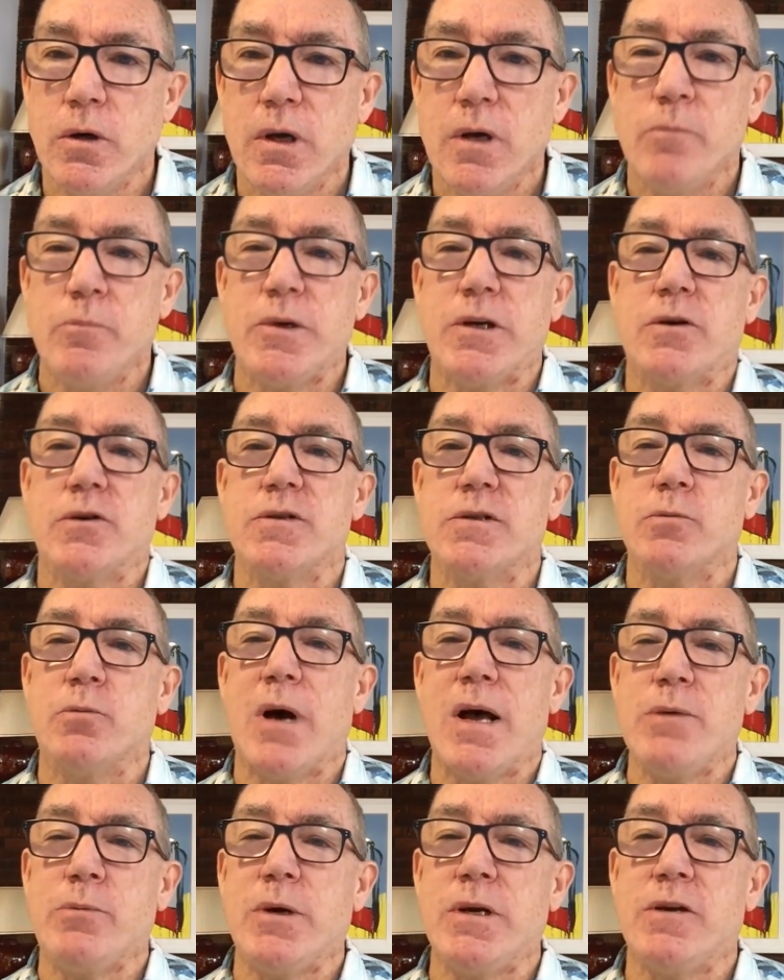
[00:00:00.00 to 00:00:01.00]
Because the
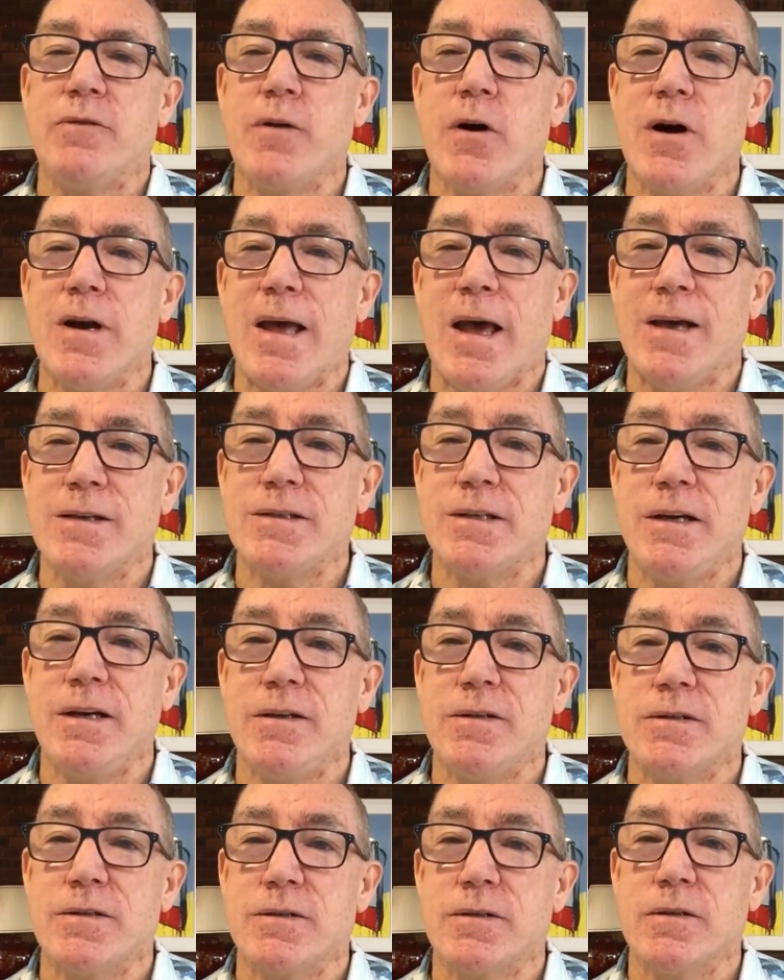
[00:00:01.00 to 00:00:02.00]
way we define
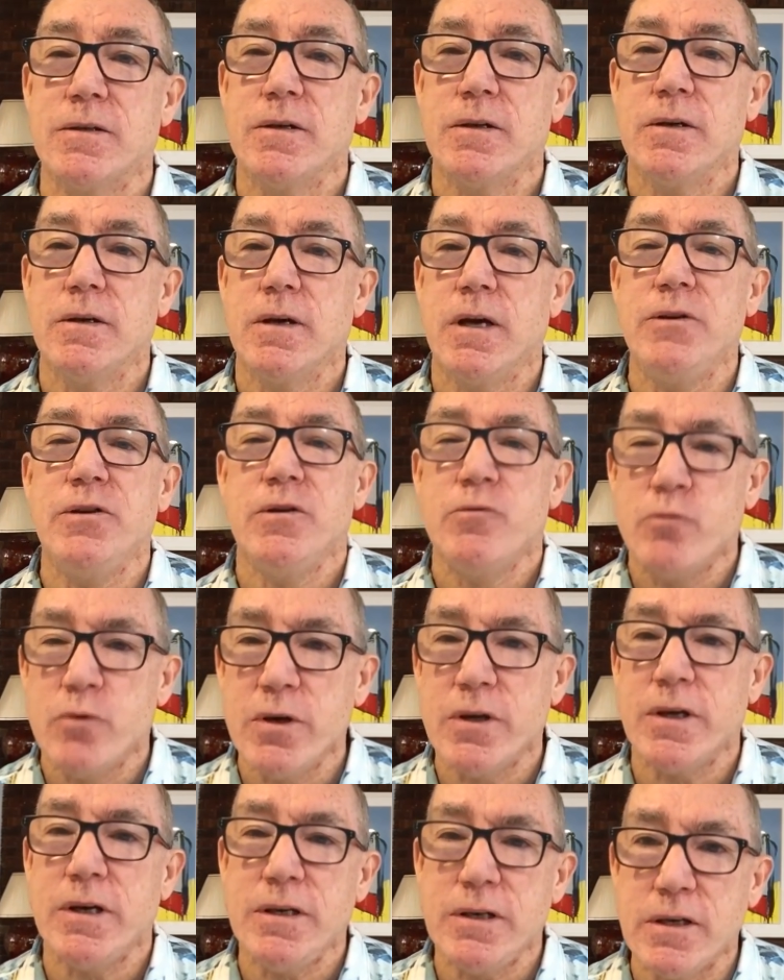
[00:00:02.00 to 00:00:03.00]
assets, and you
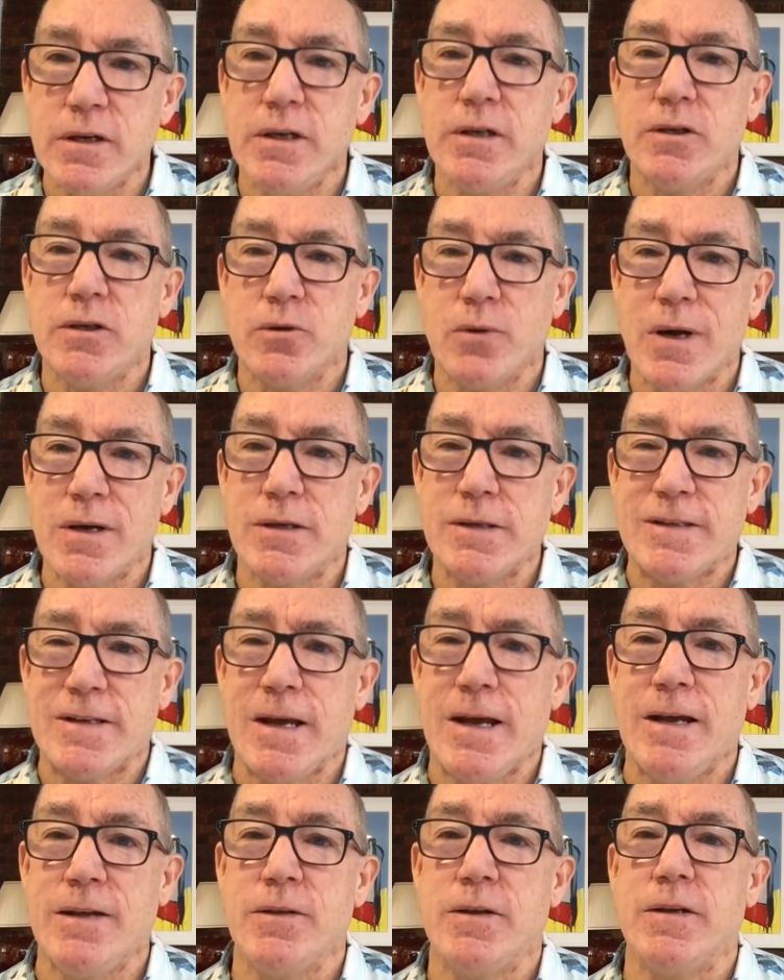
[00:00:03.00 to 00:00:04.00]
really need to
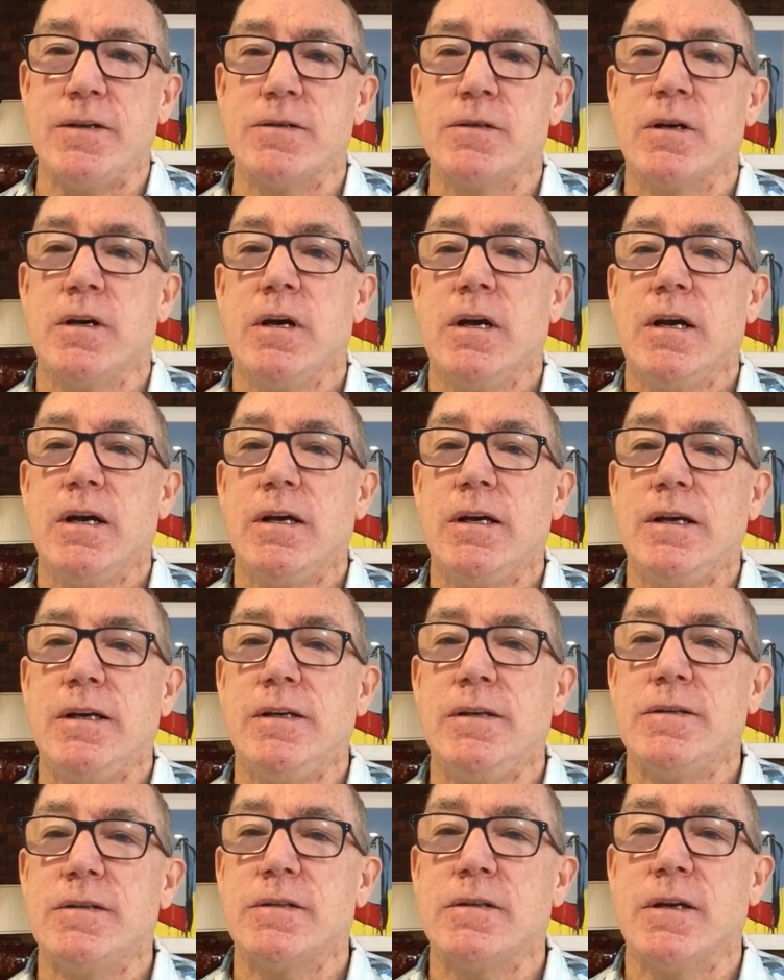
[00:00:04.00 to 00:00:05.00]
understand this,
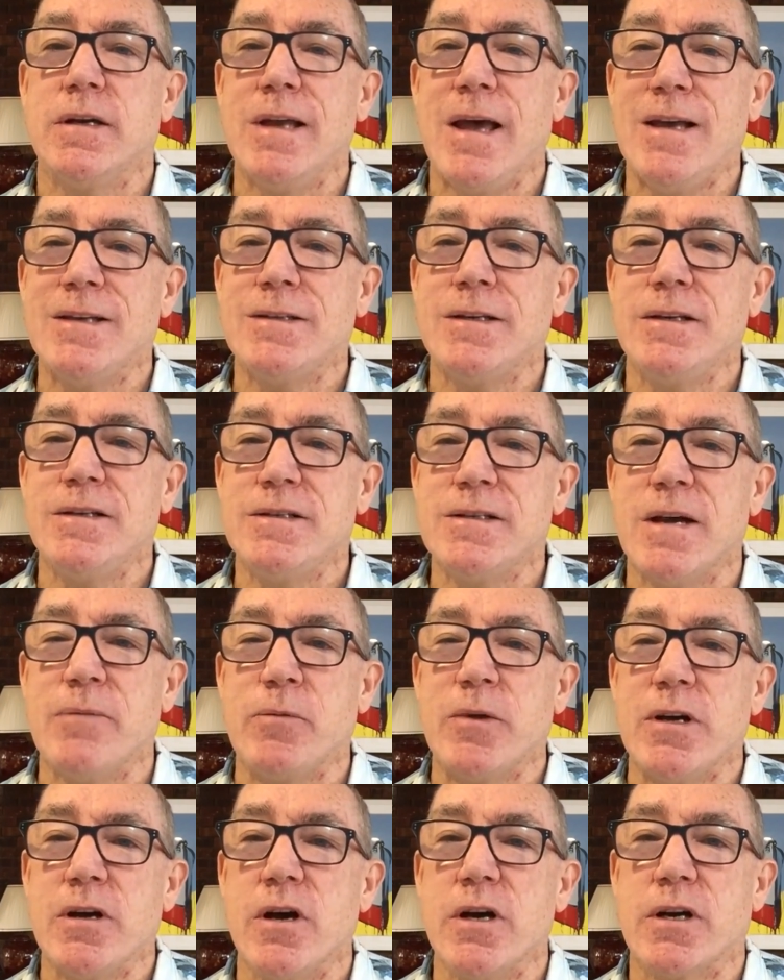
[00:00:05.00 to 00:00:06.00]
is an asset is
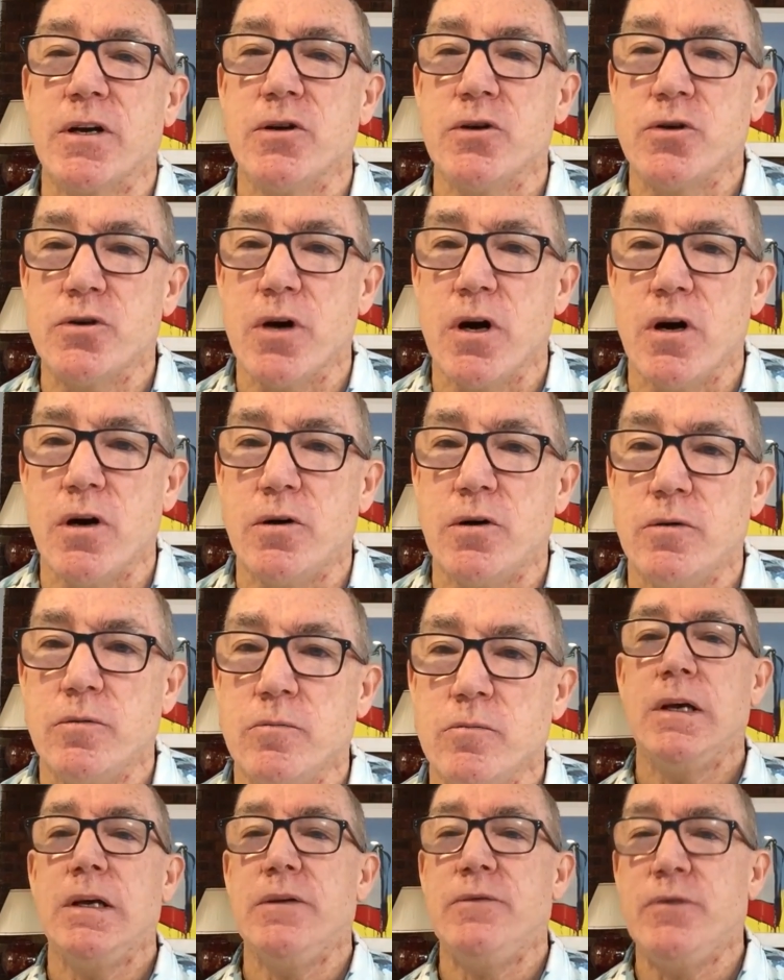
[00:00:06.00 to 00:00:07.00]
something I control.
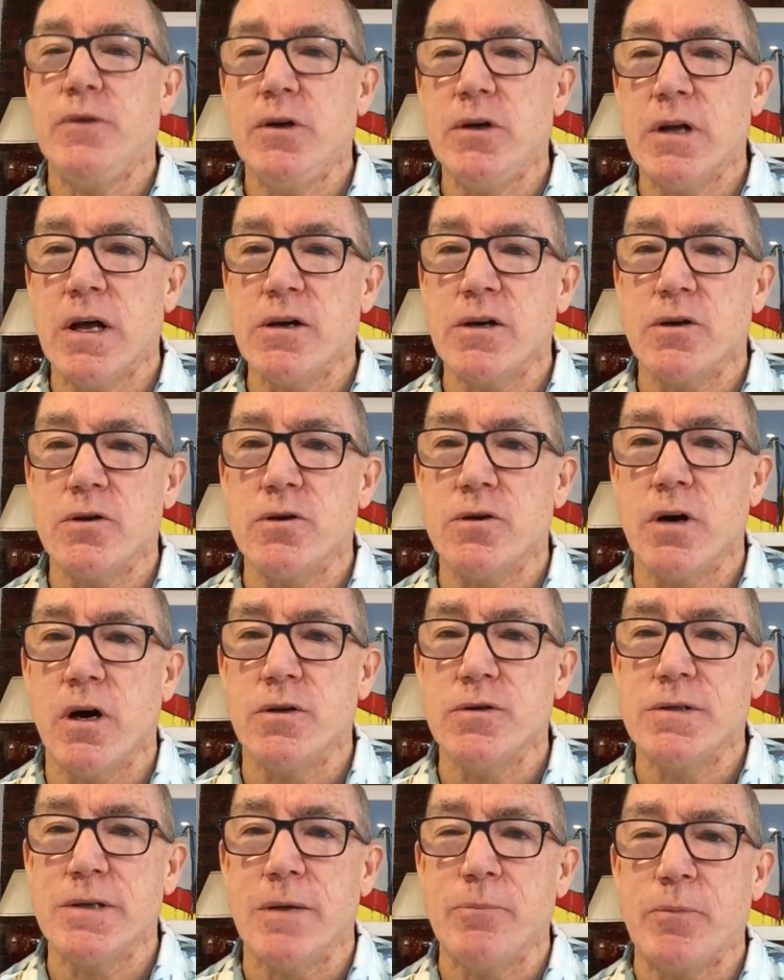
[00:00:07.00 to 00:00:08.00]
If you don't
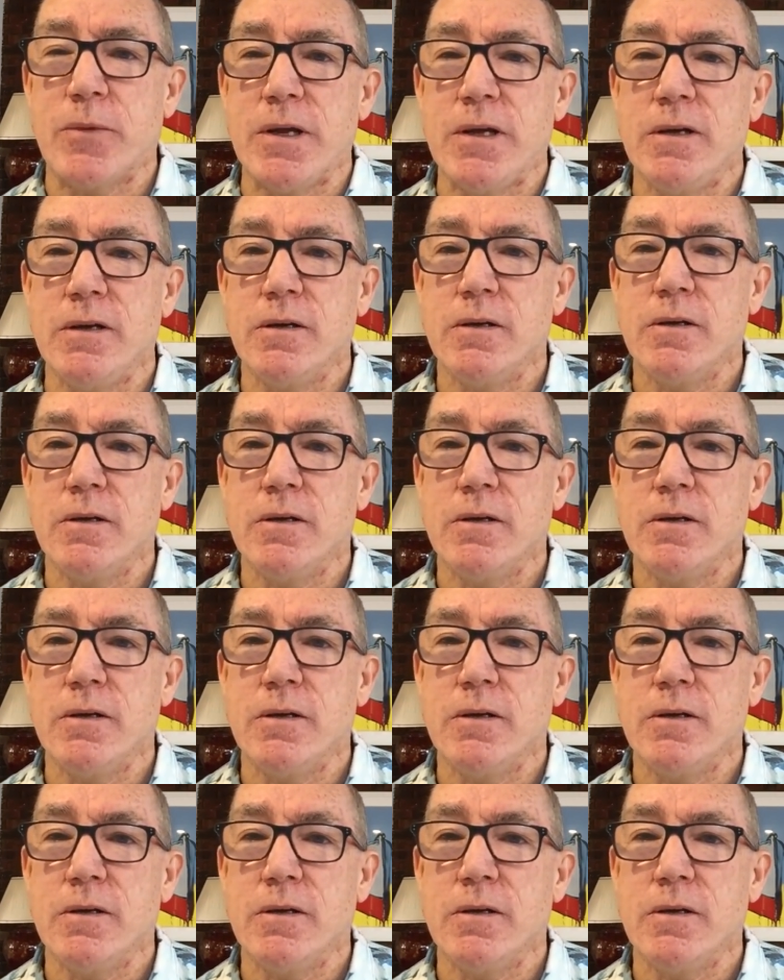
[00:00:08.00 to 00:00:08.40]
control something,